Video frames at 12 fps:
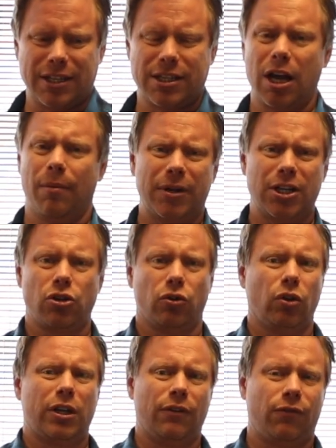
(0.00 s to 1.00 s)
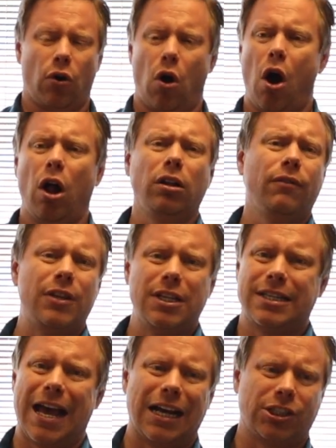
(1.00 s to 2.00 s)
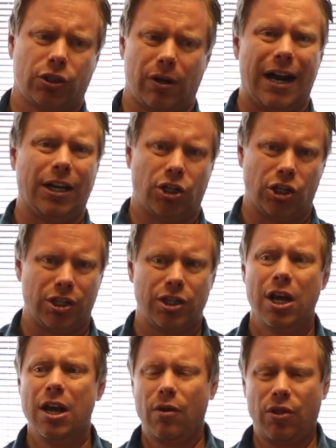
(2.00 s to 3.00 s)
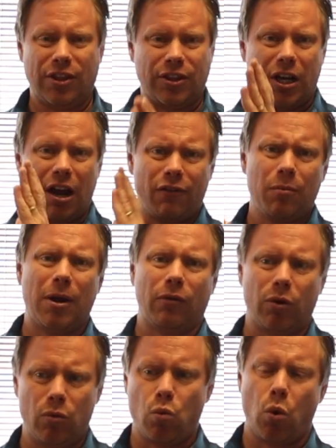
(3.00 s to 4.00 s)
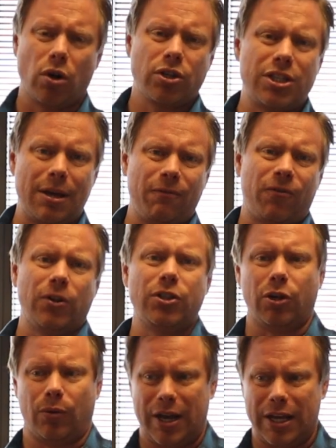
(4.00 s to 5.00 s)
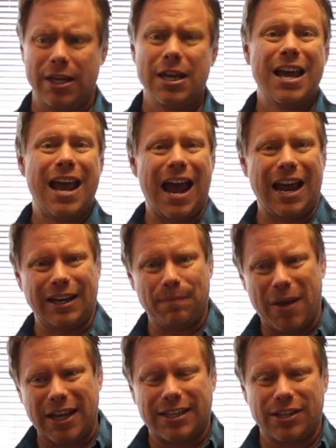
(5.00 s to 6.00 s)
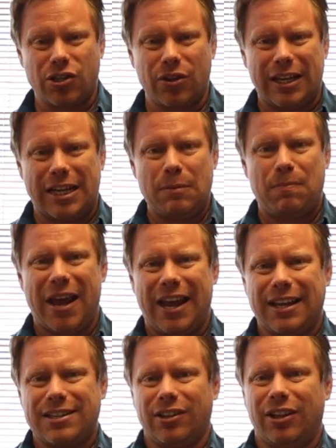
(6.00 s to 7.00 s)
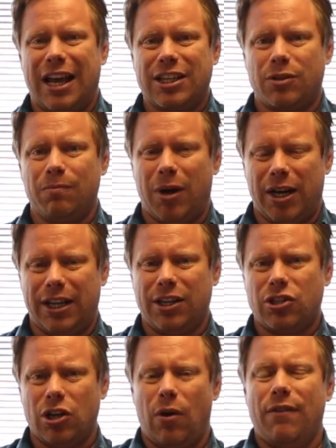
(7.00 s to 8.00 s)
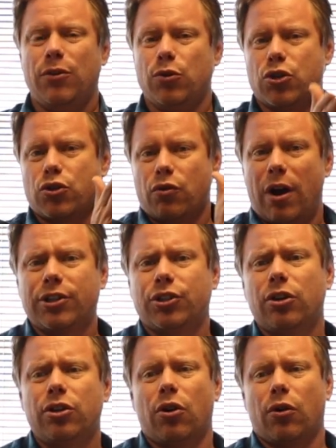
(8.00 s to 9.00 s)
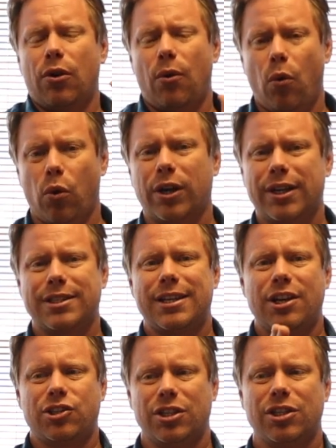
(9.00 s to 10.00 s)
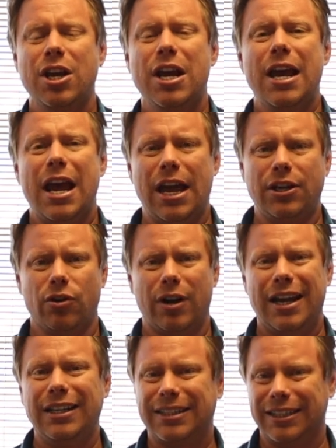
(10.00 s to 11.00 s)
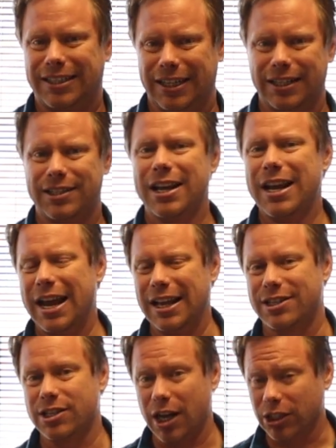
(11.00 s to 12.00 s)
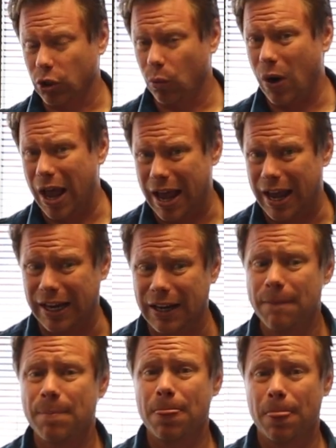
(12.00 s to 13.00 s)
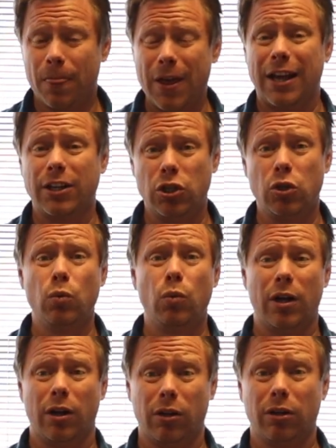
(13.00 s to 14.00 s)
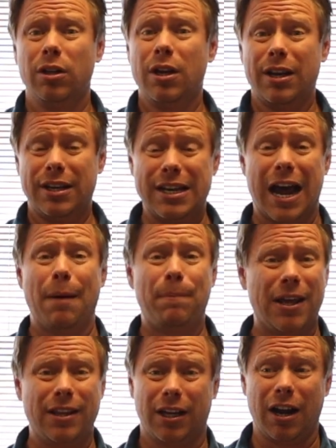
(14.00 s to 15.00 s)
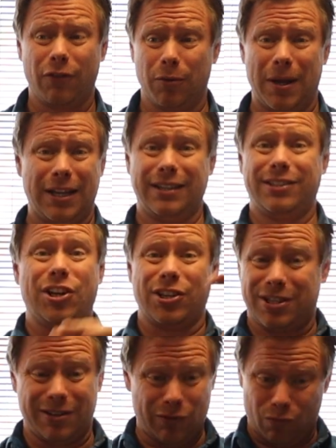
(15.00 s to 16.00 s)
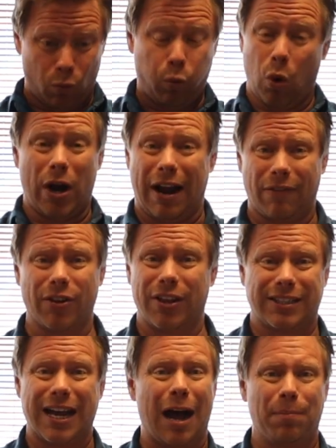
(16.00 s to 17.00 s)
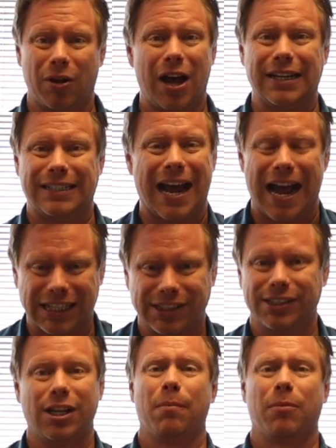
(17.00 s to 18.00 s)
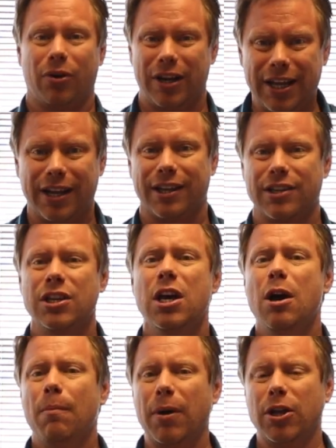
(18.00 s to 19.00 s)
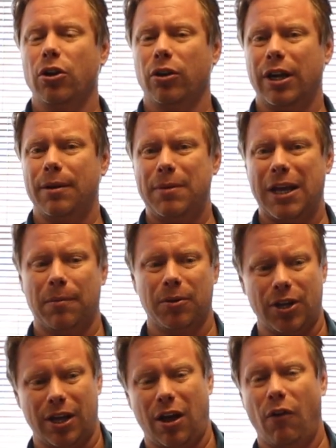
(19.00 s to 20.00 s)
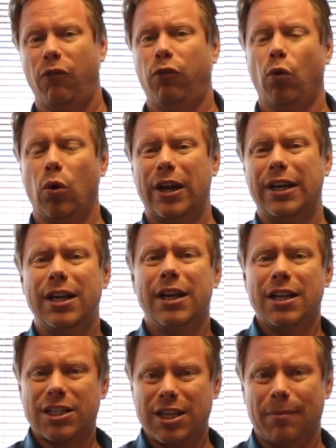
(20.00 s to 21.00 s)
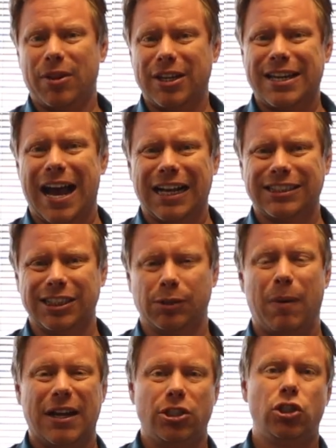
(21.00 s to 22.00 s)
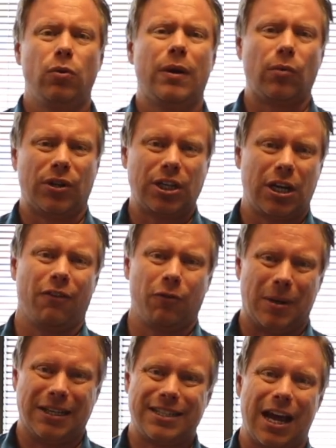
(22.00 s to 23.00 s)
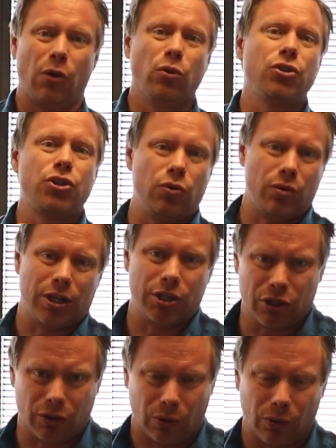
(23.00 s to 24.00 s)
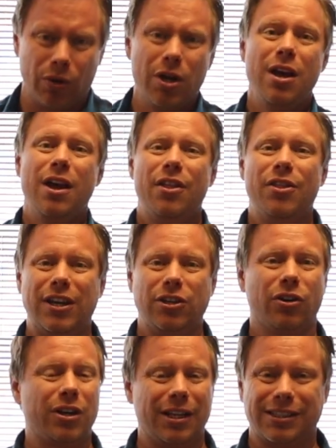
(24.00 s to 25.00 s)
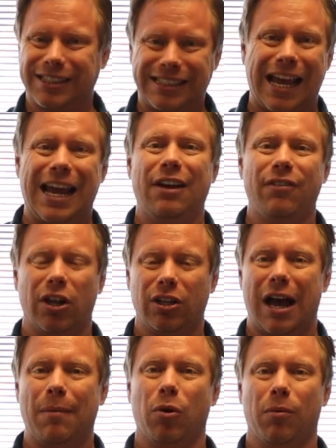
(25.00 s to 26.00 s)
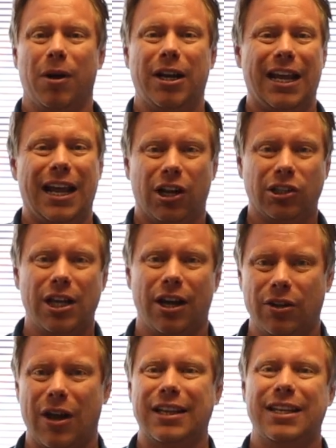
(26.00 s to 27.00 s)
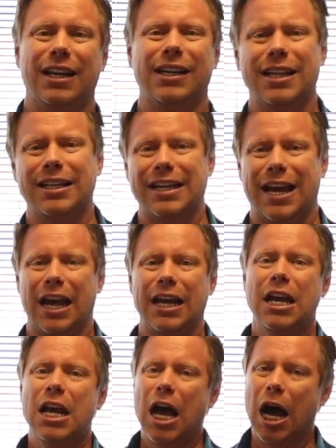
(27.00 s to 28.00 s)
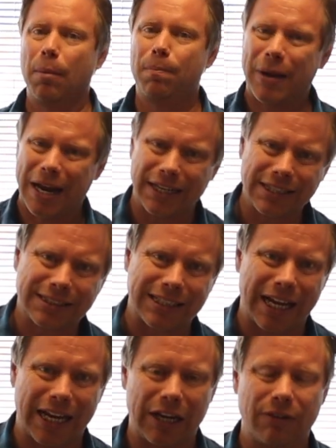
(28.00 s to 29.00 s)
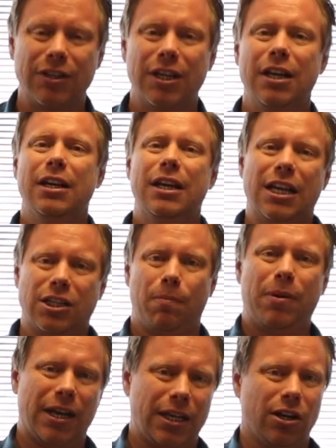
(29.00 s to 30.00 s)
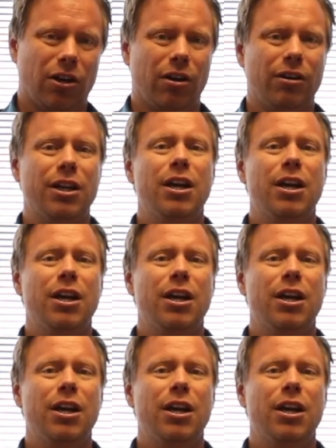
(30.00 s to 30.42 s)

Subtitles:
His companies are looking for all of these tax strategies that the government rewards them for doing, and it makes it so that he pays less money. So if you structure your organizations and your entities in such a way that you will not pay the government just whatever the top line tax number is, but you're going to be able to avoid some of the taxes by doing what the government tells you to do, then you're going to save a lot more money. And I'll tell you, at the end of the day, a penny saved is a penny earned.